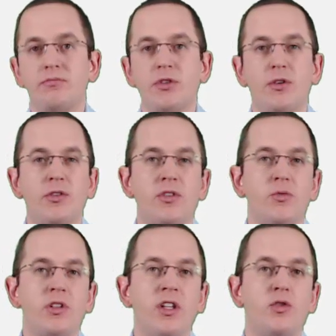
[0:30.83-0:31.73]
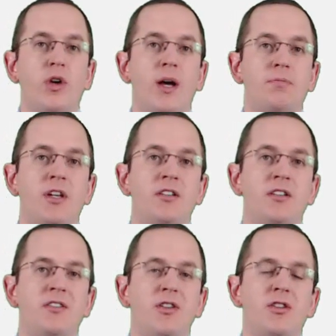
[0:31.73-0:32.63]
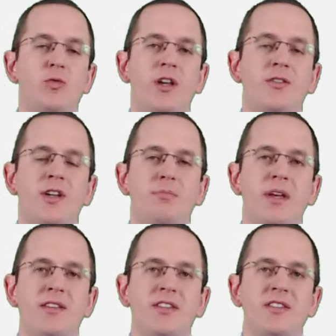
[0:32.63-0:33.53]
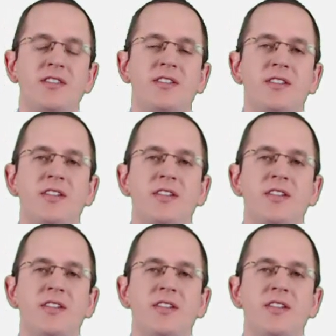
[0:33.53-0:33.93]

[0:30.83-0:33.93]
because you would need to update it on a regular basis.